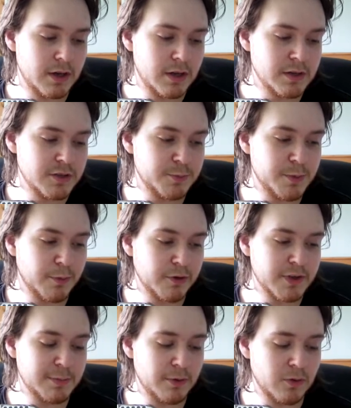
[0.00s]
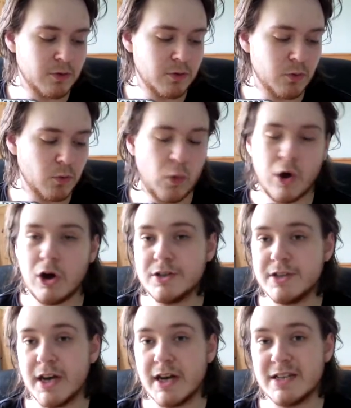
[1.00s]
Super Monkey Ball 1
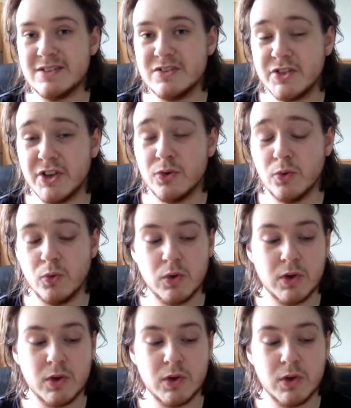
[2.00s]
and 2,